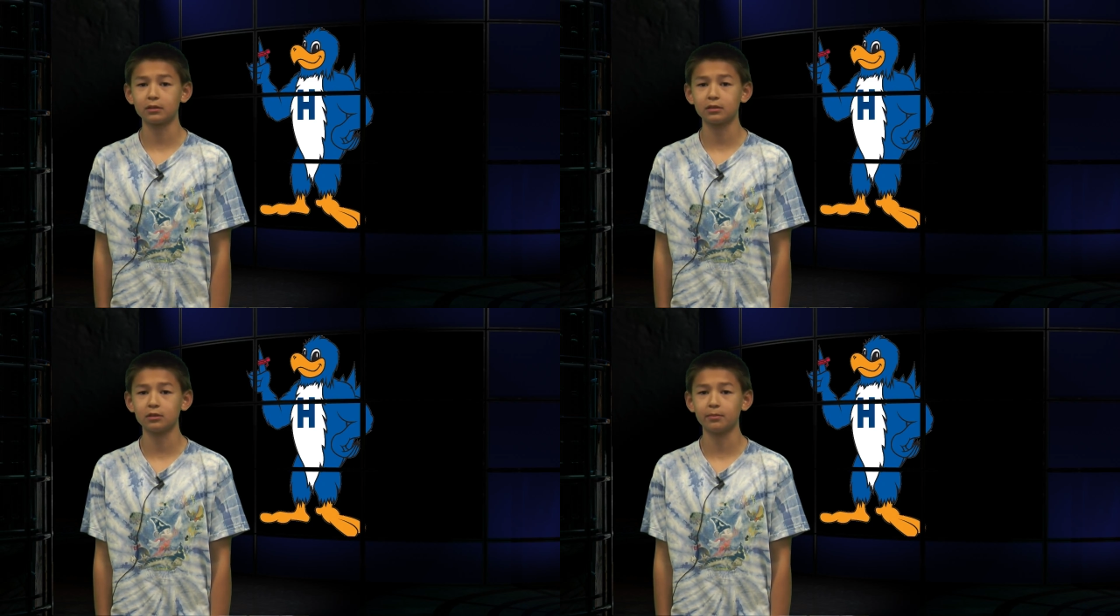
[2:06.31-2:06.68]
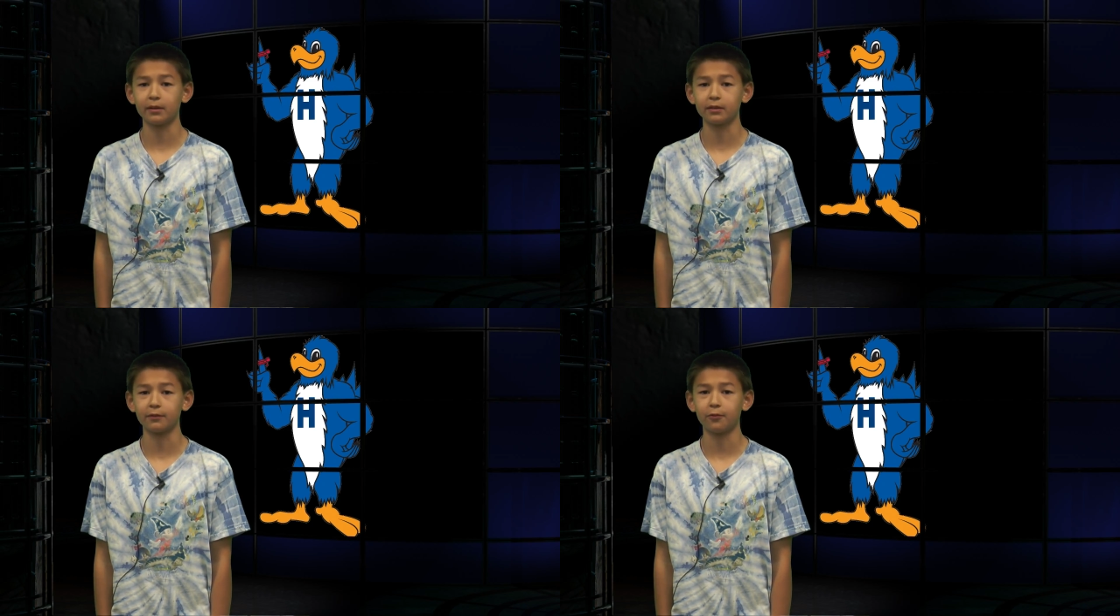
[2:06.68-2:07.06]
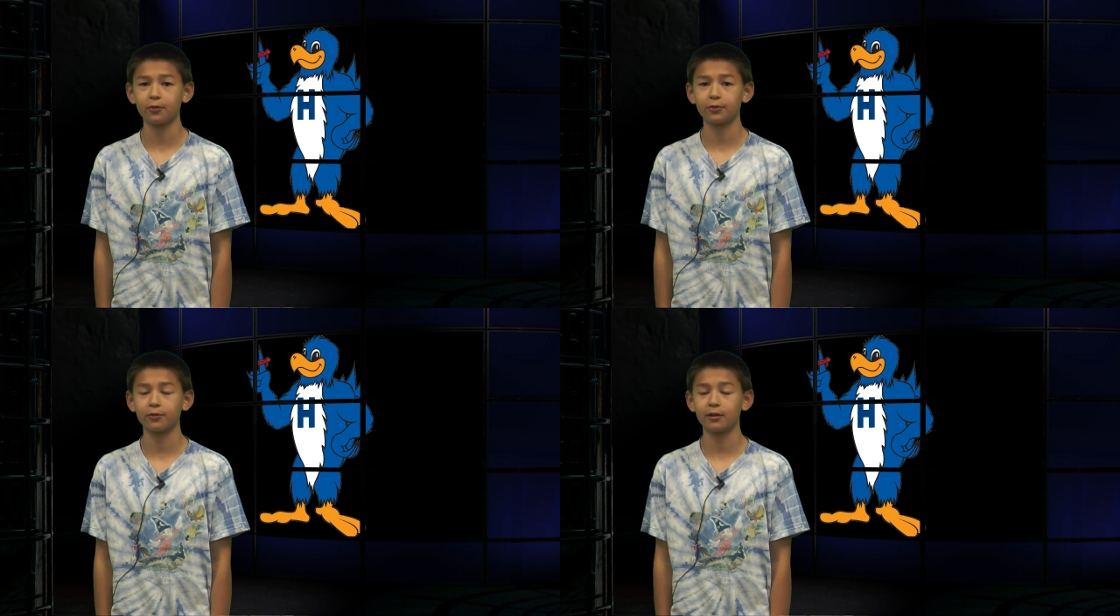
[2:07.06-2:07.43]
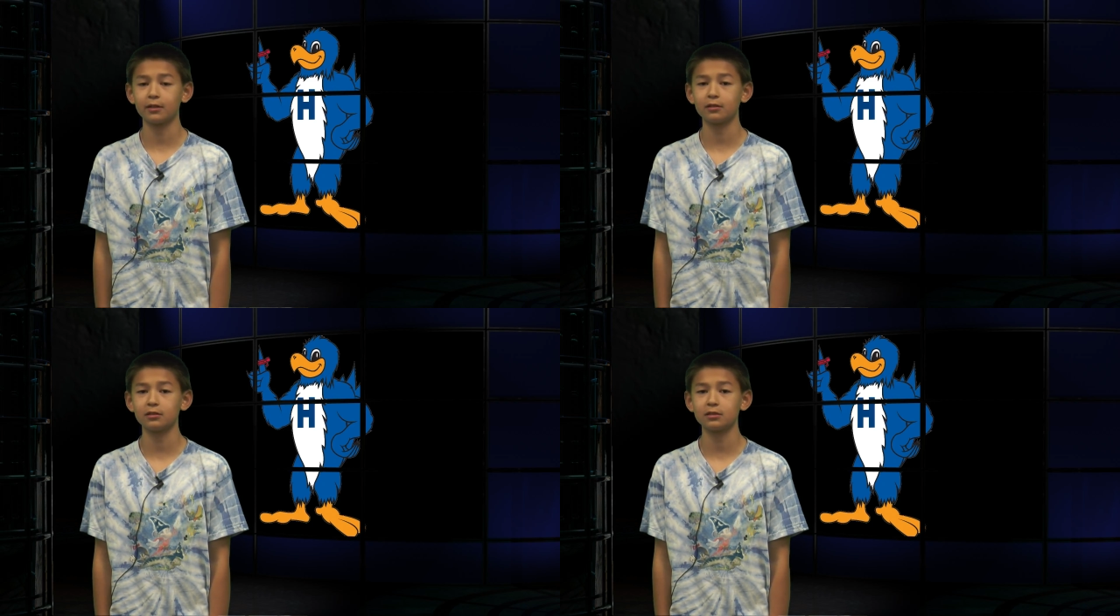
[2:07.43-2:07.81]
to you by the 4th
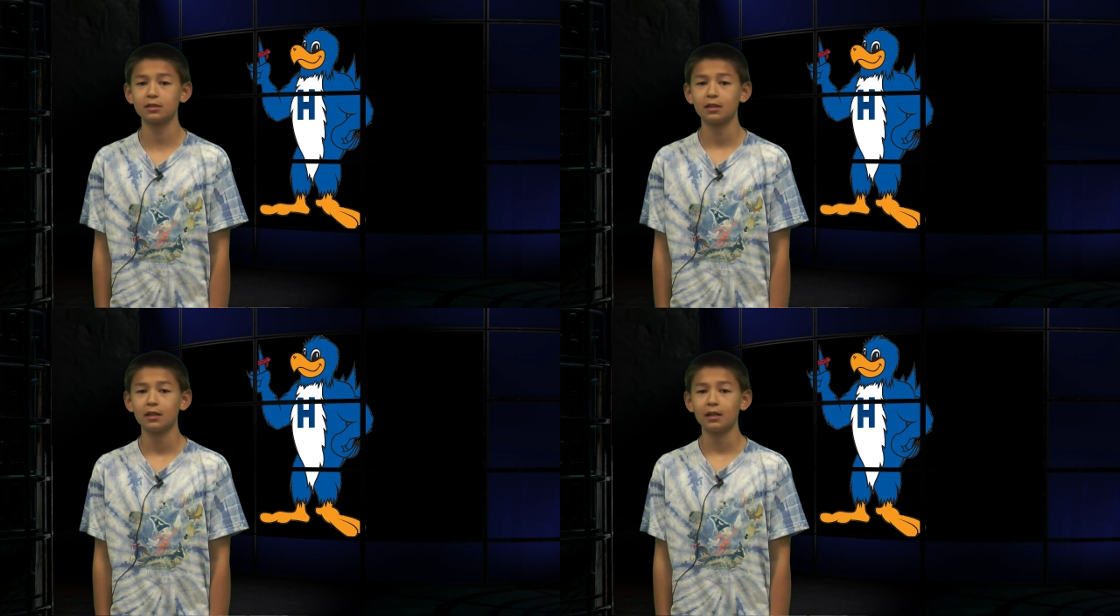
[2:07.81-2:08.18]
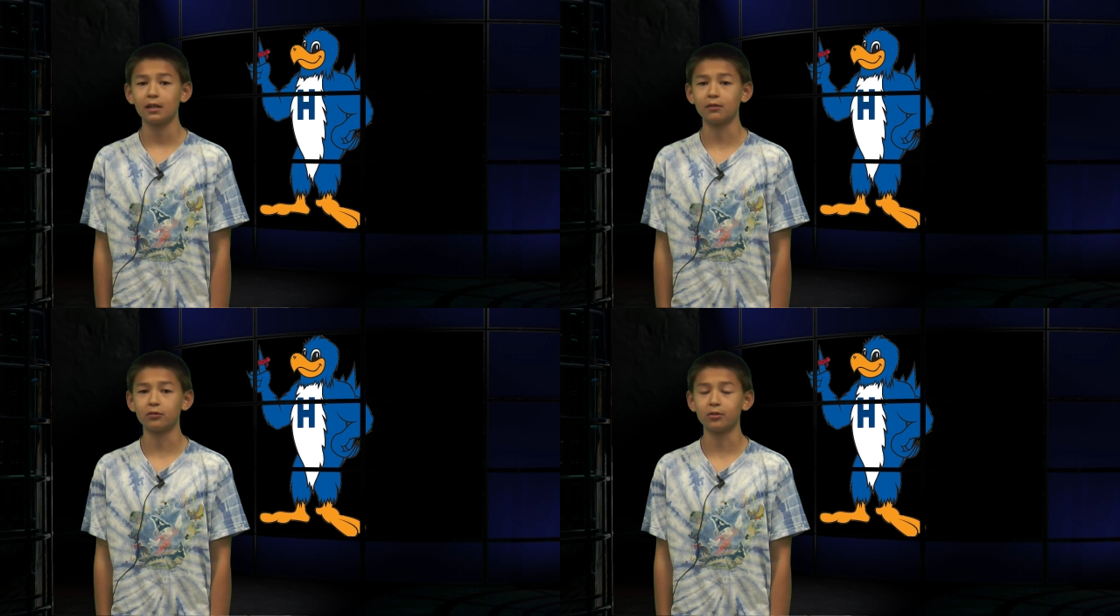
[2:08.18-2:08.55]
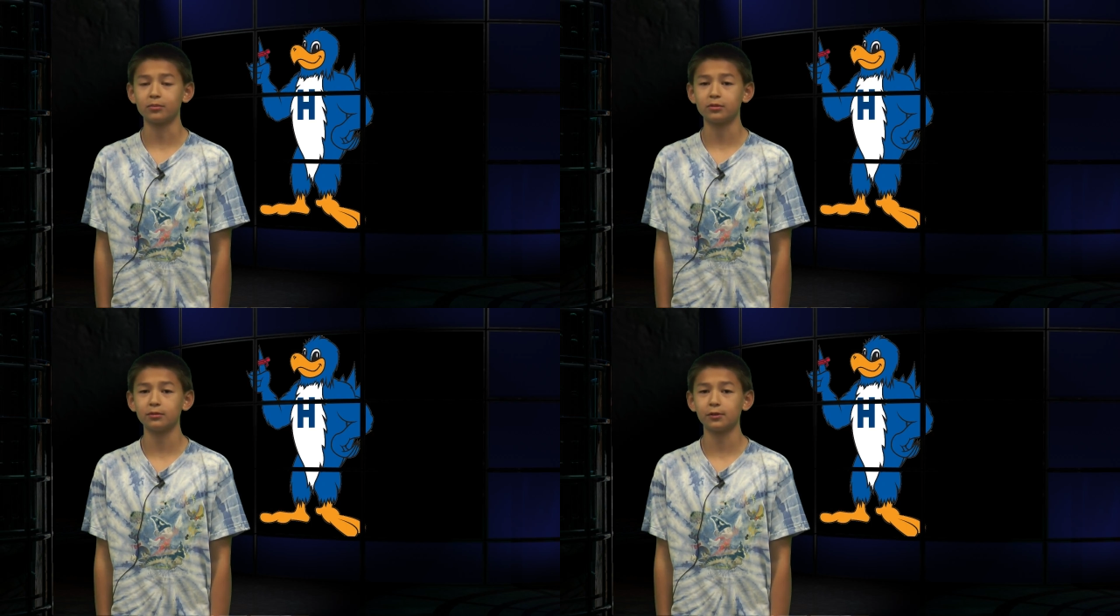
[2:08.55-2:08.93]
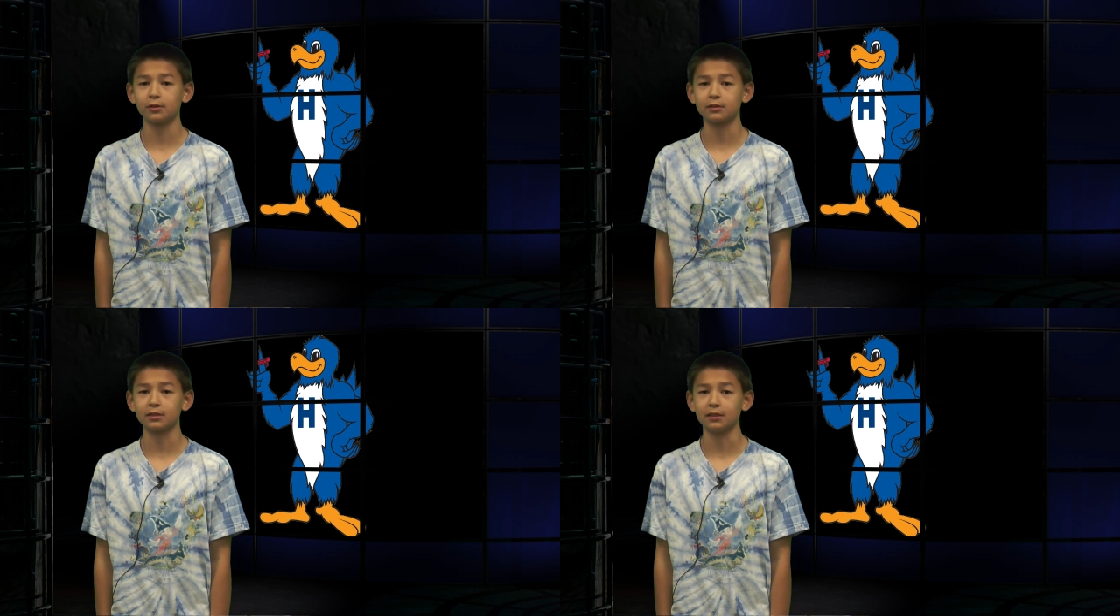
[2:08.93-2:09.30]
graders in room
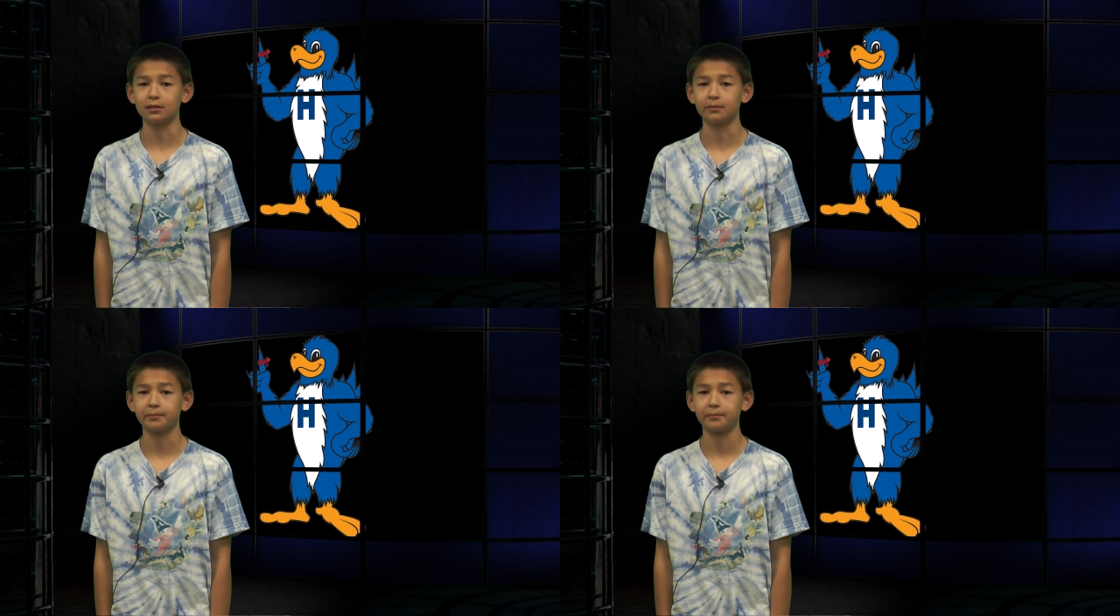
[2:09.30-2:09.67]
213.